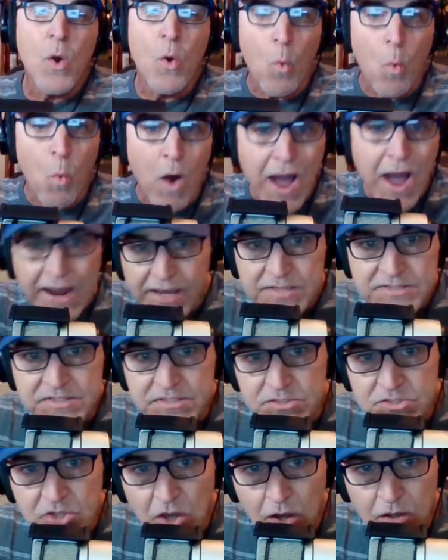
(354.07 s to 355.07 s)
Why
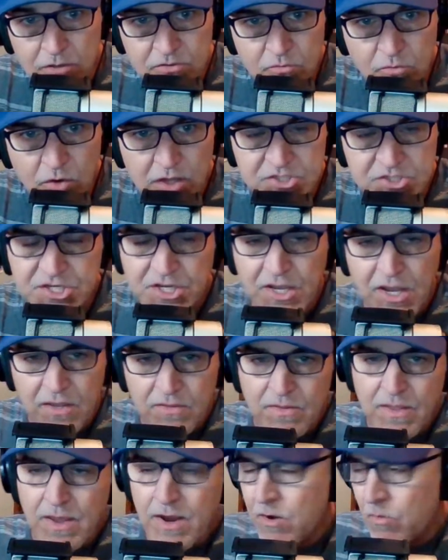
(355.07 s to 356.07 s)
isn't Dalton Rushing
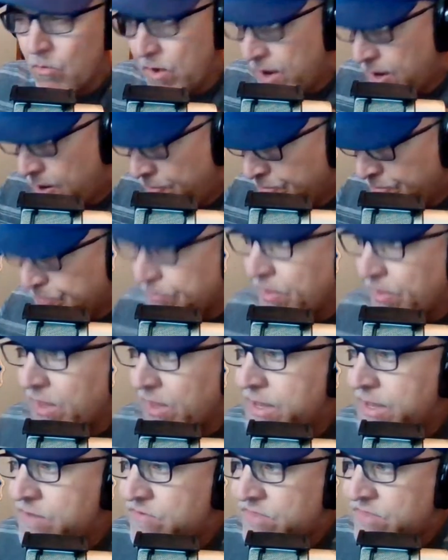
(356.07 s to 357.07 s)
in there? Well,
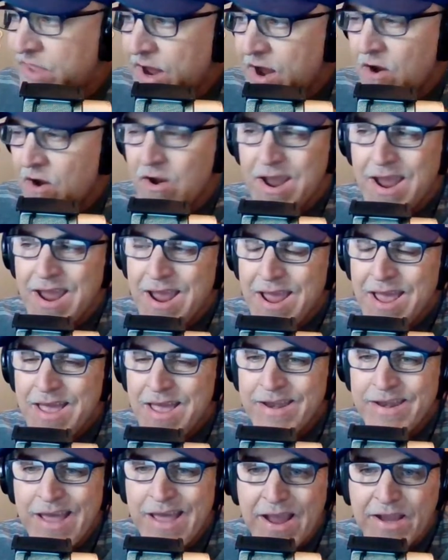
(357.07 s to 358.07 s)
he's there,
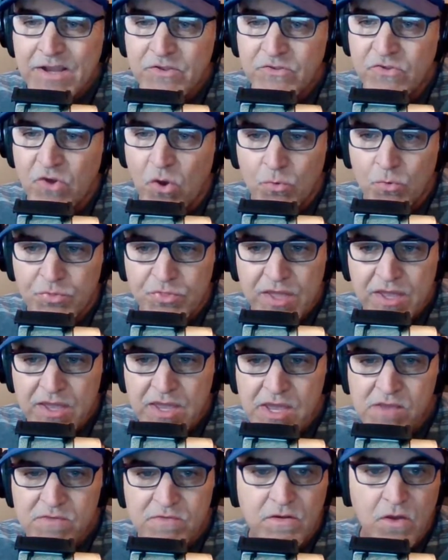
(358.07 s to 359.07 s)
and I don't
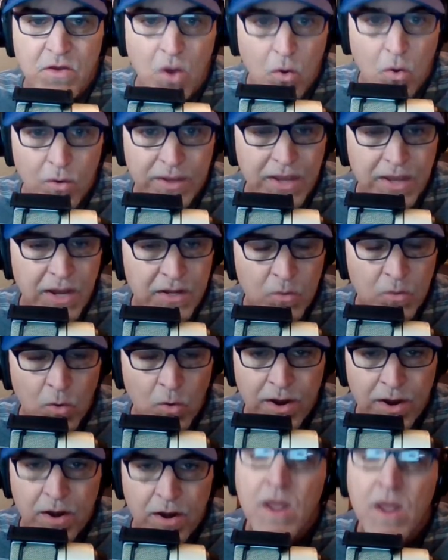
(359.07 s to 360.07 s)
think he's going
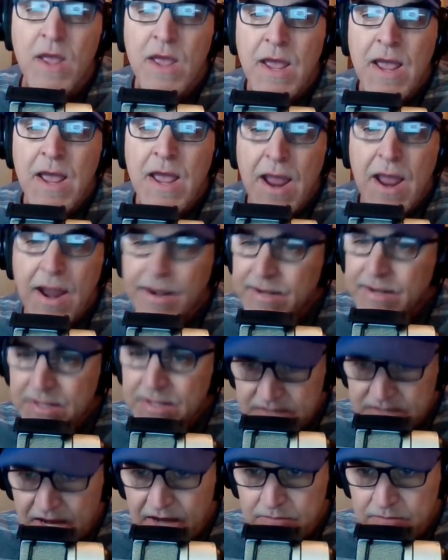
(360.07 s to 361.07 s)
anywhere
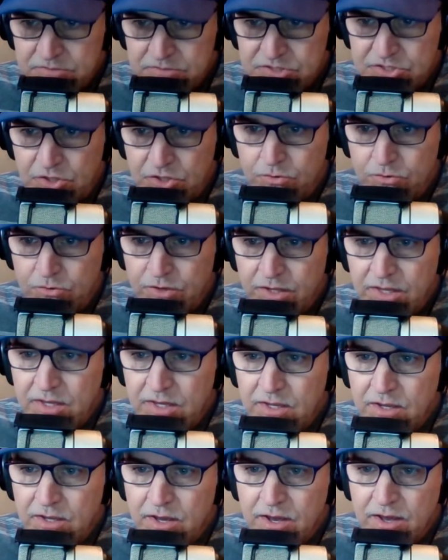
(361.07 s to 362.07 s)
anytime soon.
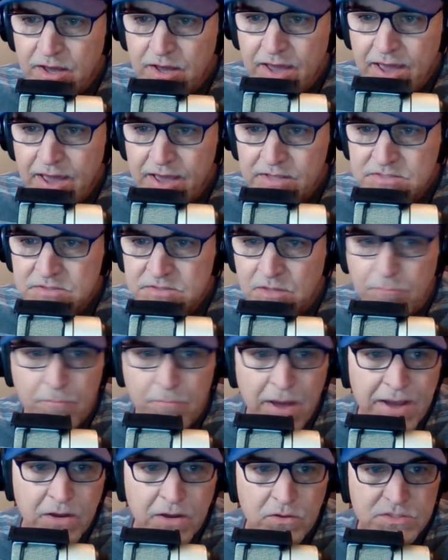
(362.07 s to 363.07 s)
He, as
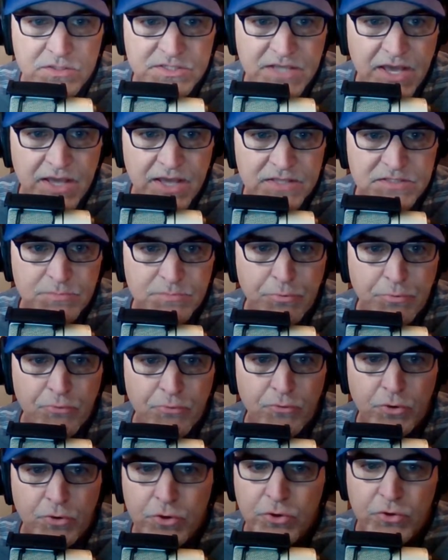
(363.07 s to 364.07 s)
Michael says,
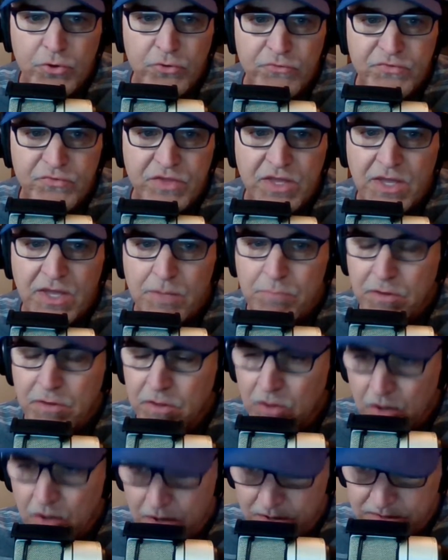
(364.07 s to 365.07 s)
proved he
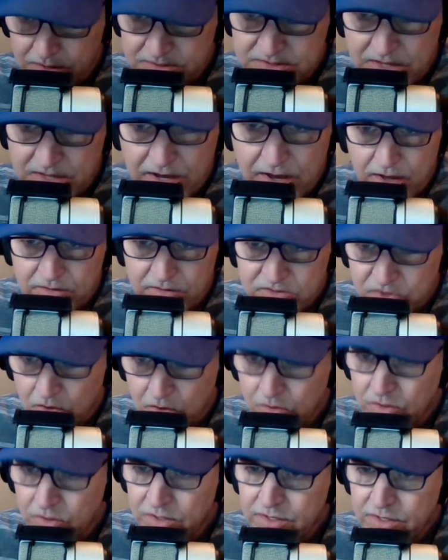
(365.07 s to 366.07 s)
belongs.
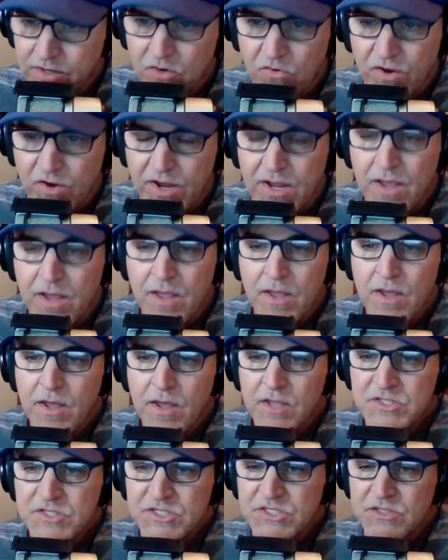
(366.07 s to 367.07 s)
Totally agree.
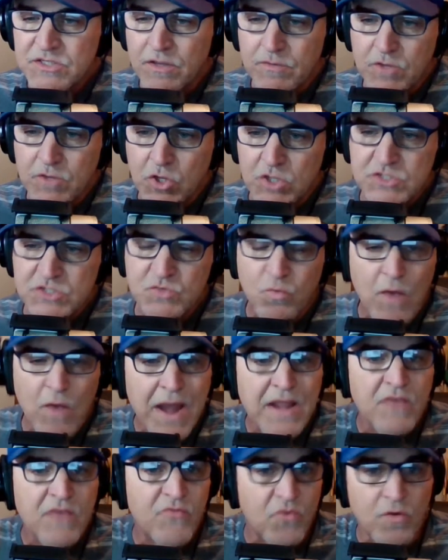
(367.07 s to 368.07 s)
Just looks
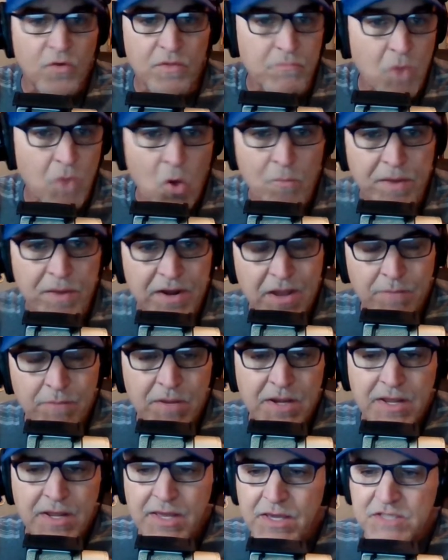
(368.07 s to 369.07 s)
ready for the moment. I
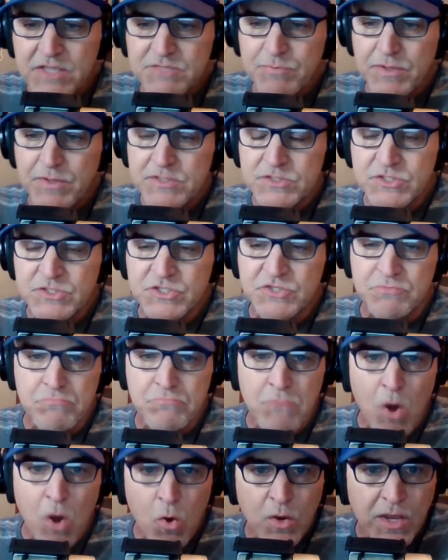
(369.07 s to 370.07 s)
mean, he has been
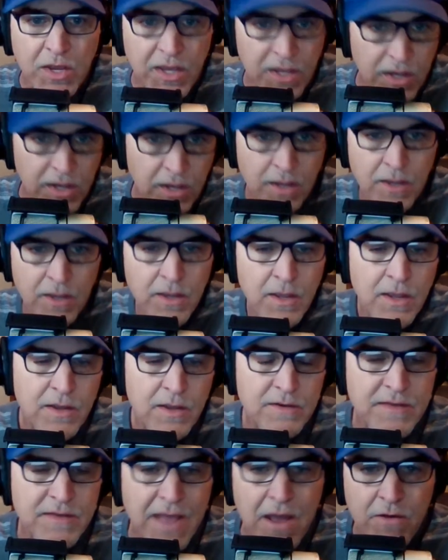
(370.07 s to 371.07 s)
smoking
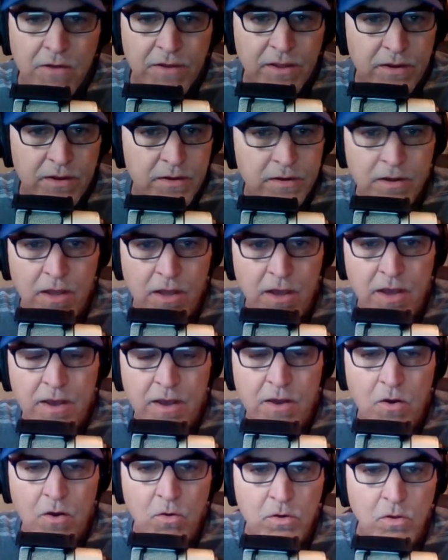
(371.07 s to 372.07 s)
down in
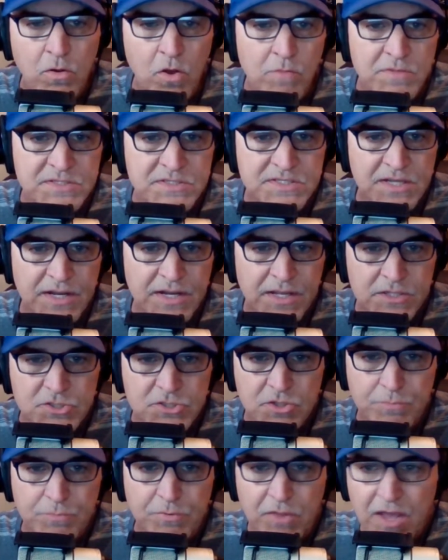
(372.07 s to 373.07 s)
Oklahoma City at
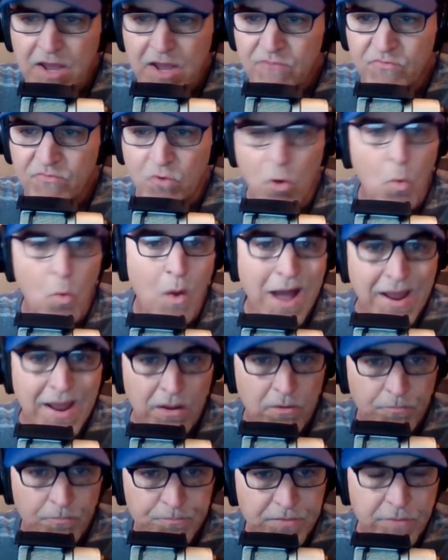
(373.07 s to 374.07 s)
AAA for a
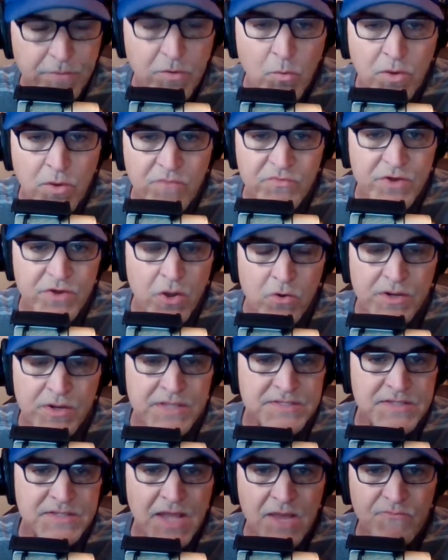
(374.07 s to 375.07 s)
while. I mean, we've known
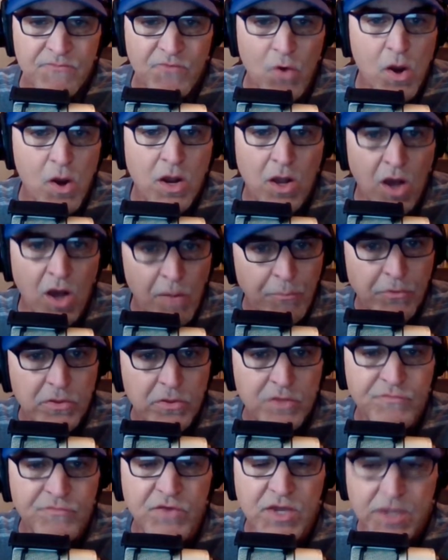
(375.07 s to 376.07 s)
his name for a
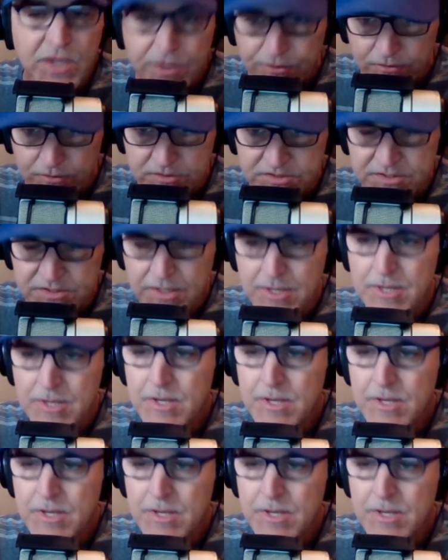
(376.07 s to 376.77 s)
couple of years.